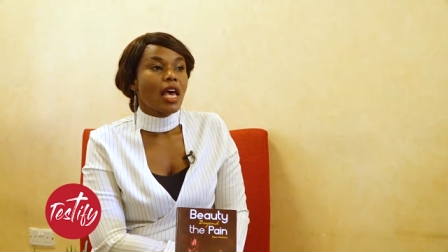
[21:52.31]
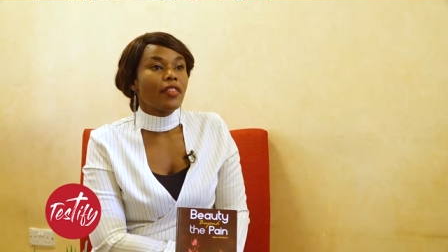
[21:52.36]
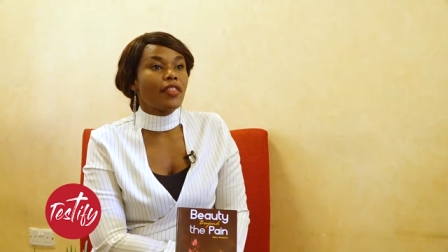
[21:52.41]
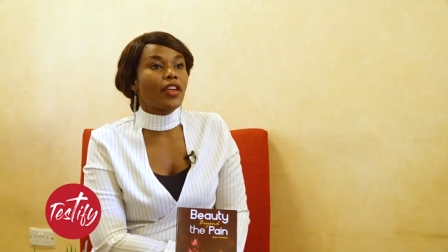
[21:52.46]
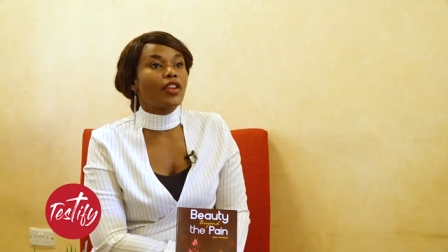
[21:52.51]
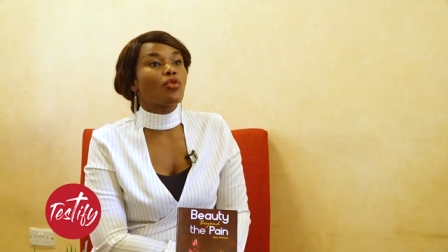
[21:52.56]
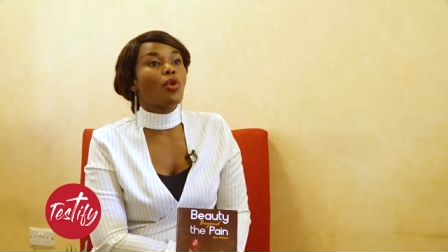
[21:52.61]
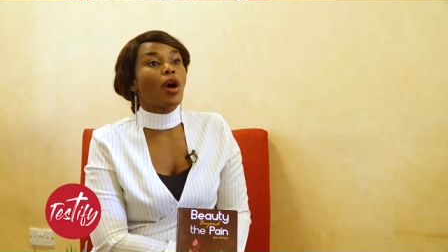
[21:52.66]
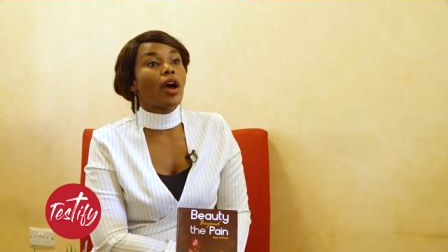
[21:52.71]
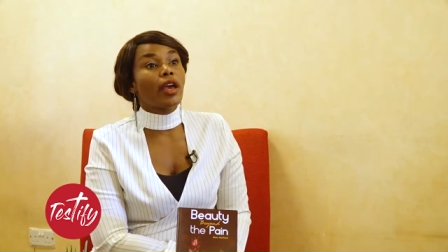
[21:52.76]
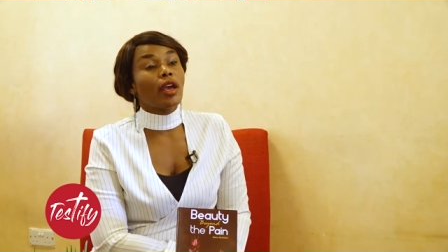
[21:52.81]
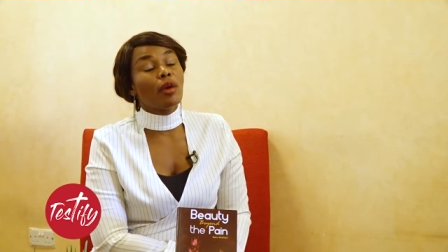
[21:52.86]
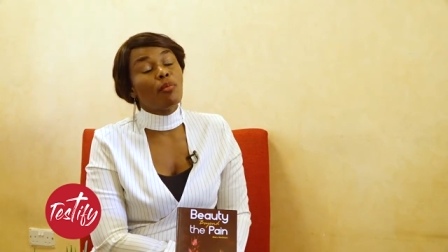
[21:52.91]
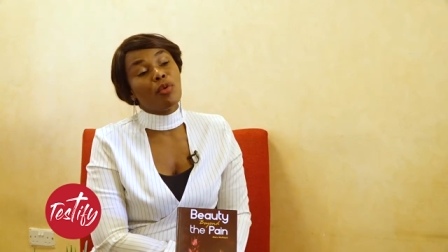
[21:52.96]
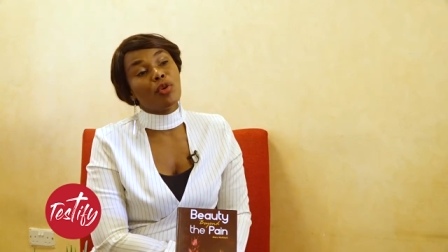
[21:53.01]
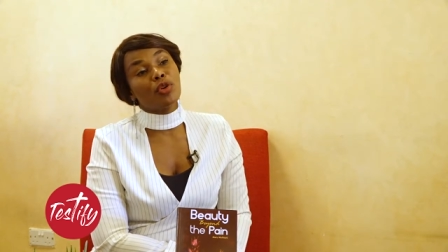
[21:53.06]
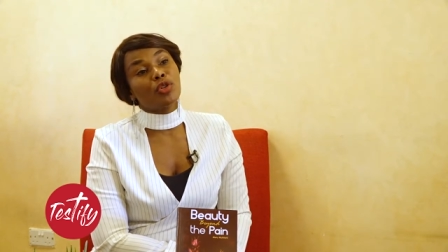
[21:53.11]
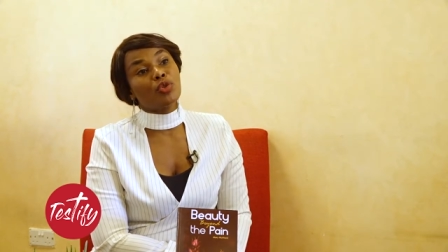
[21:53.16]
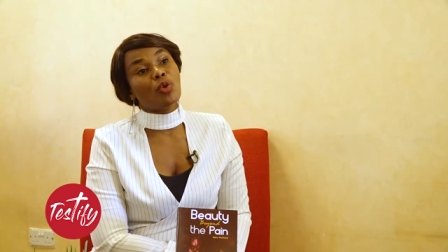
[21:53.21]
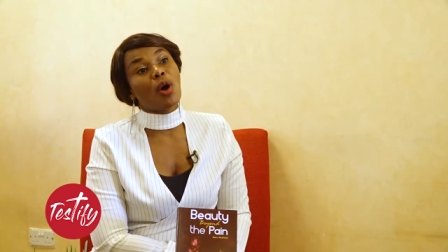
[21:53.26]
then you are
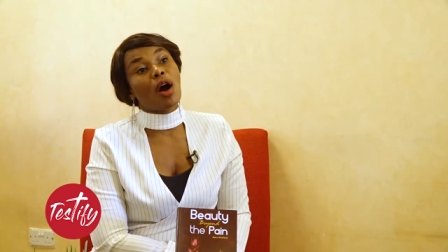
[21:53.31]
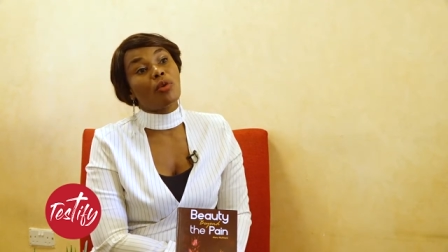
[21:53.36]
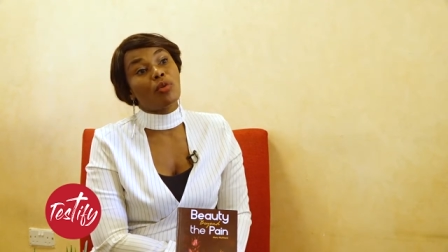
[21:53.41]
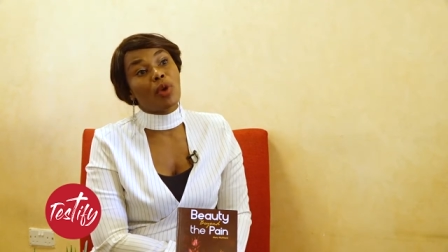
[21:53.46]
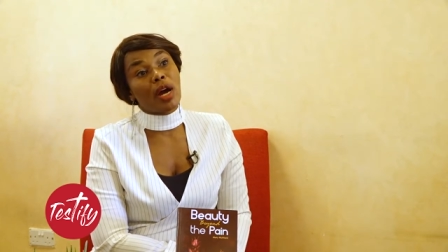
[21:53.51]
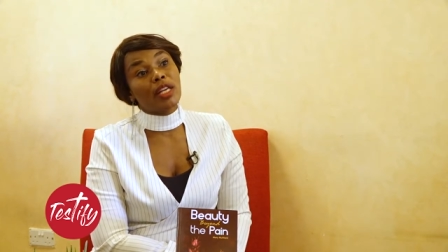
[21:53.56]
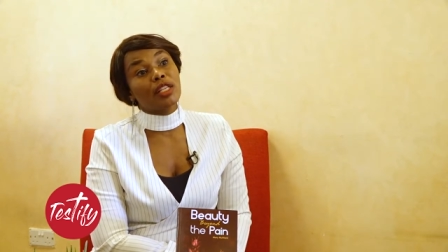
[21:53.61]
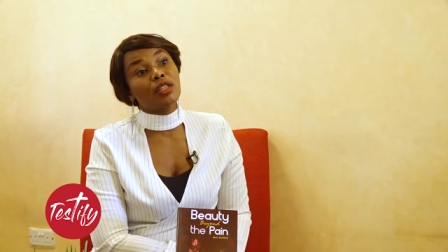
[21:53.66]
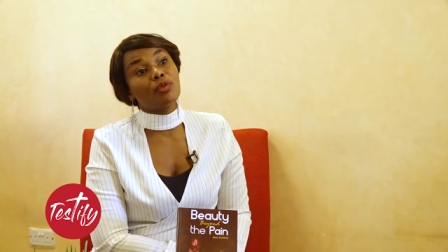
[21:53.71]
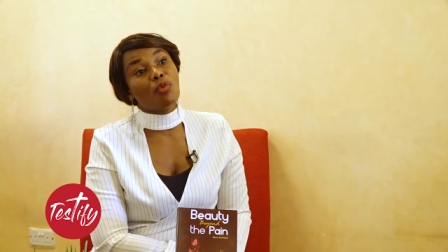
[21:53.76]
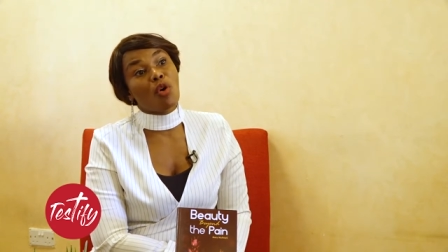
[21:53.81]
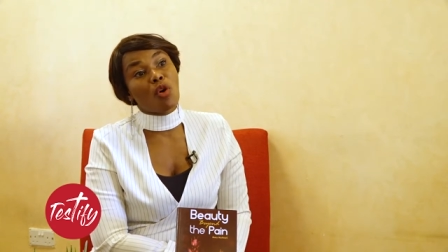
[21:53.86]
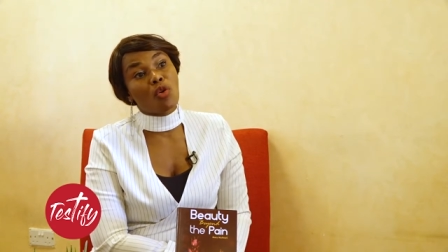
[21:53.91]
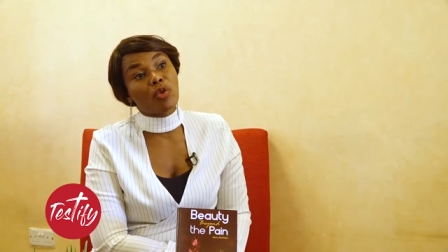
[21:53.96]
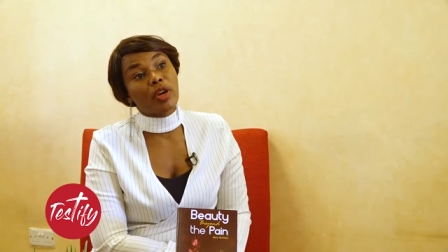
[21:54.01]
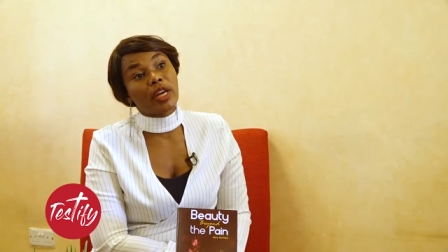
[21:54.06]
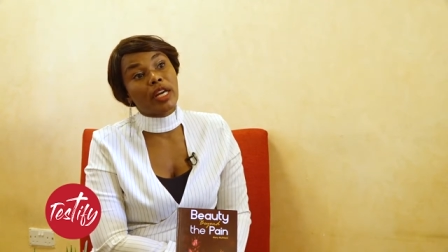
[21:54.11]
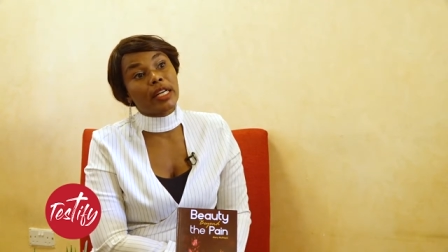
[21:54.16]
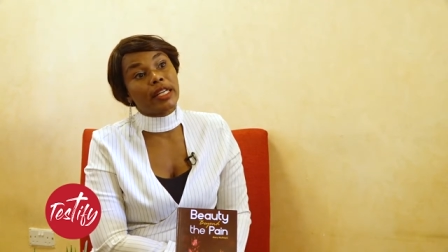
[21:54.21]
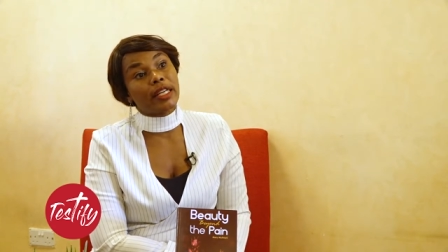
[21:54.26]
able to arise more
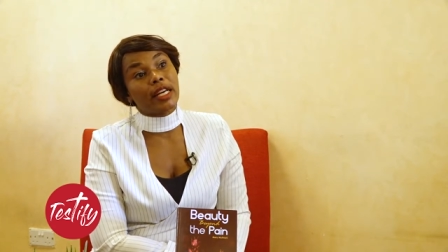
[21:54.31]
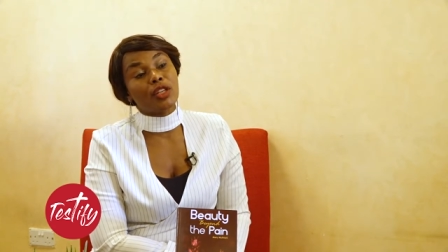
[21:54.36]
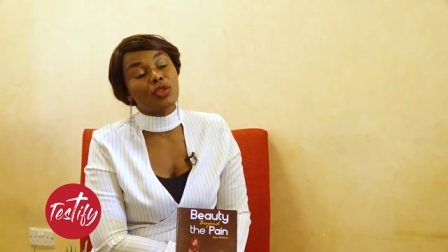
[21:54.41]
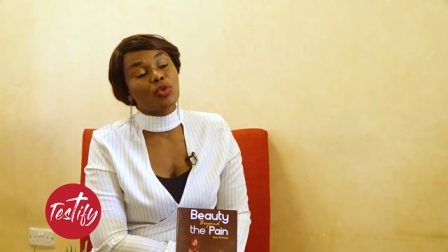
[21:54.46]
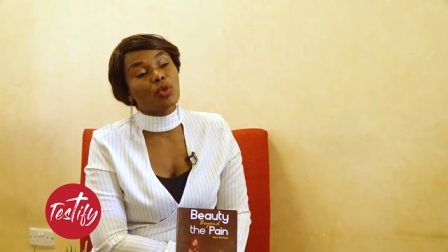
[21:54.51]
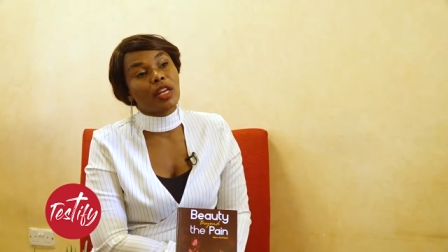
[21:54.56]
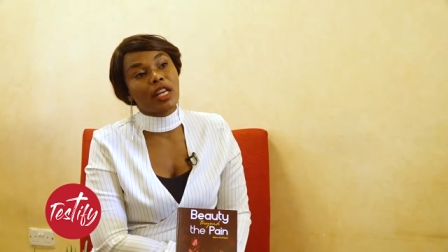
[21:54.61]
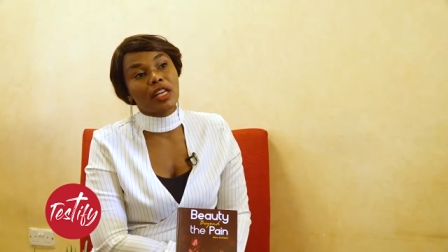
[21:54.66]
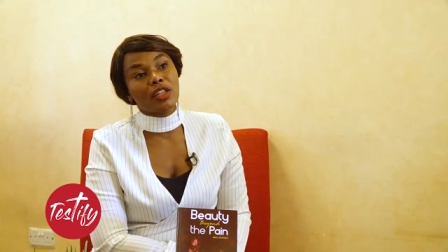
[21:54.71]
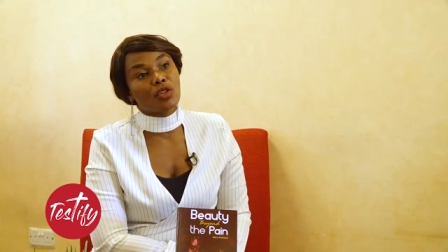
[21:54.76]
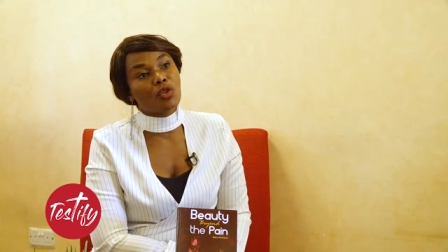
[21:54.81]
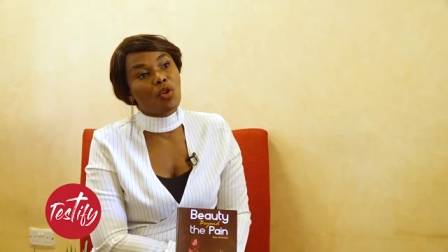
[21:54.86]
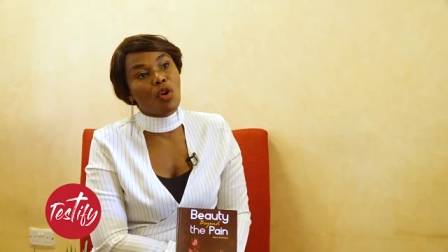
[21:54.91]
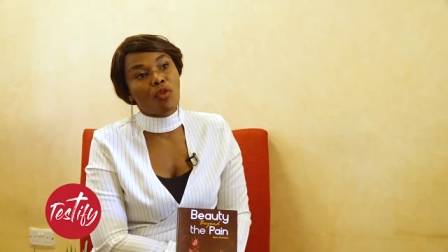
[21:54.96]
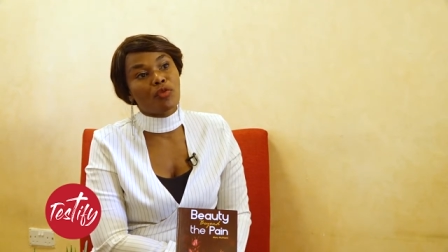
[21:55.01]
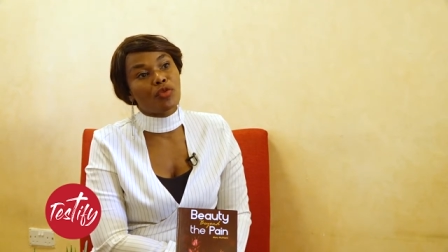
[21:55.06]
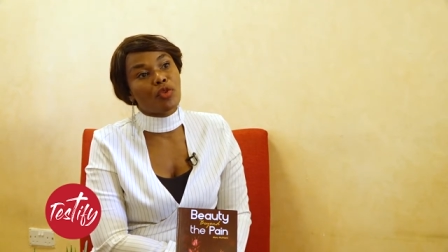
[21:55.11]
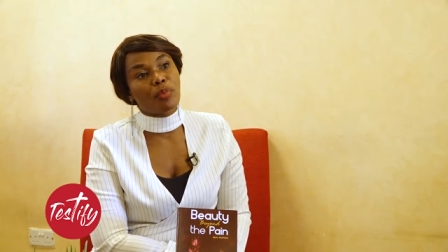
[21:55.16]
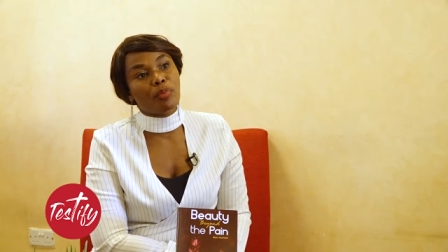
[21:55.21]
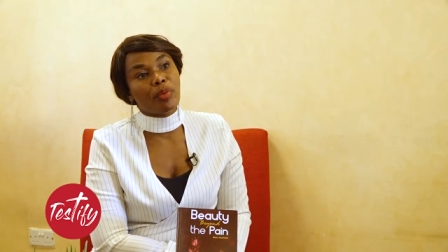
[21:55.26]
quickly and to let go
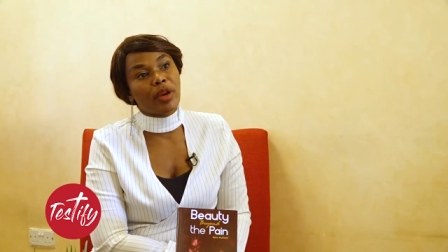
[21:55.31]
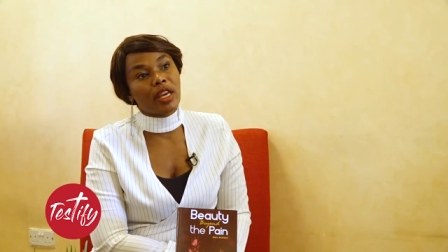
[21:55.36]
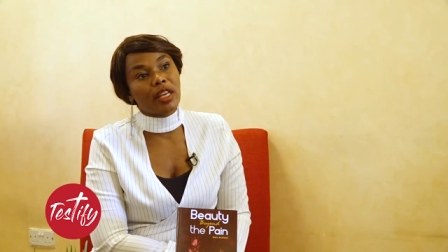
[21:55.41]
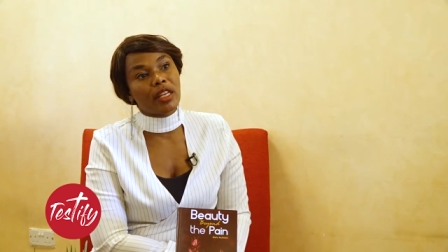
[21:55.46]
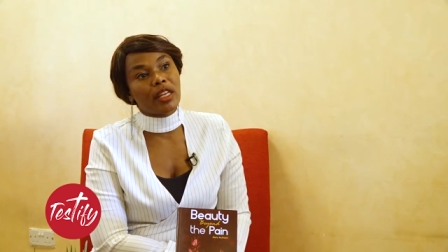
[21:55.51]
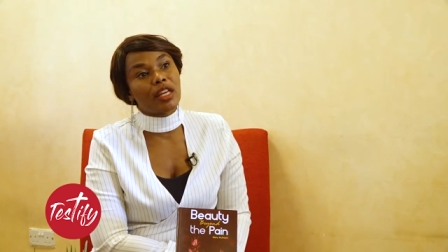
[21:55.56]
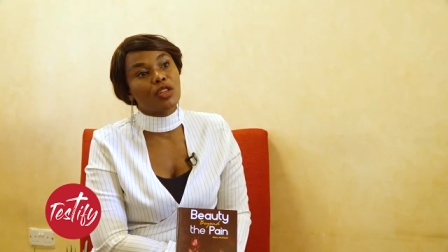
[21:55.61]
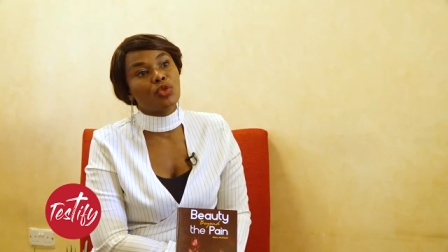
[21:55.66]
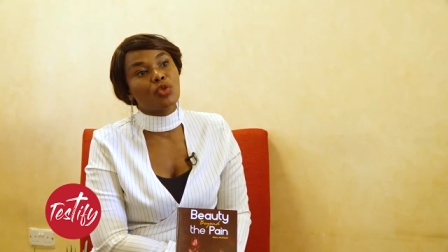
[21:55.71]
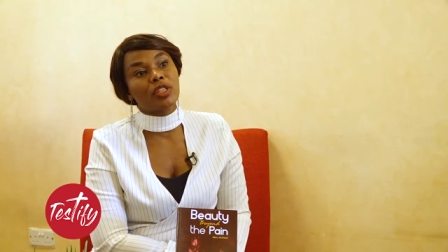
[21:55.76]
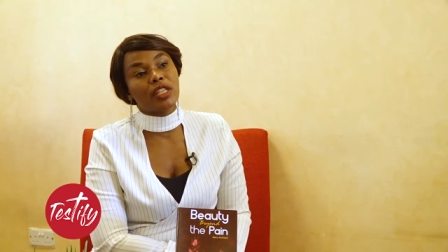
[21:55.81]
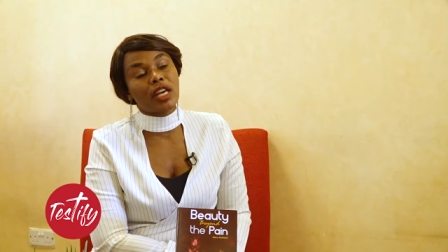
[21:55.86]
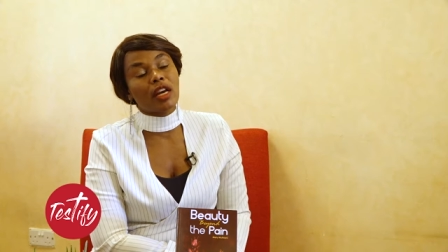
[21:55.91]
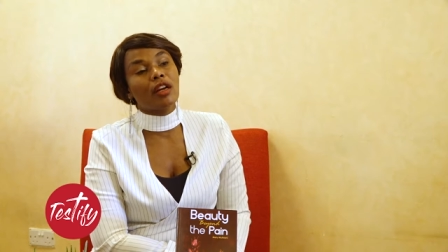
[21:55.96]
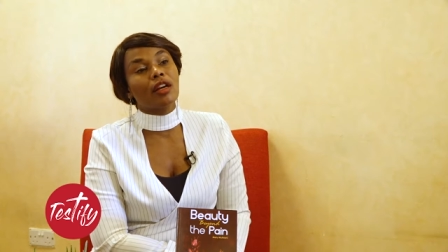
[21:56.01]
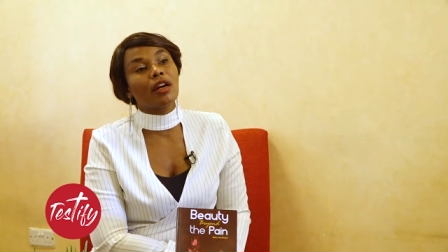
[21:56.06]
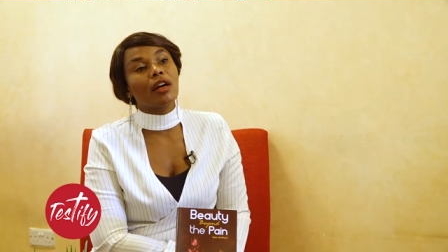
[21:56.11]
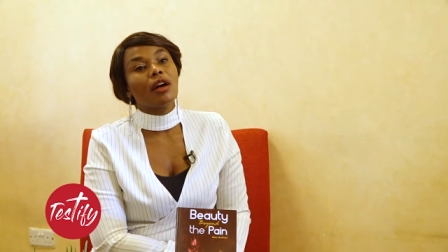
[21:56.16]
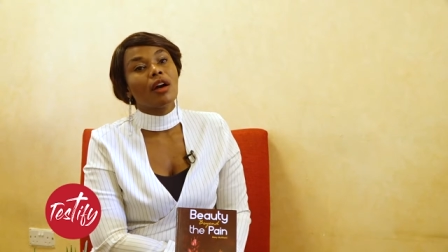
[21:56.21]
of your pain and to take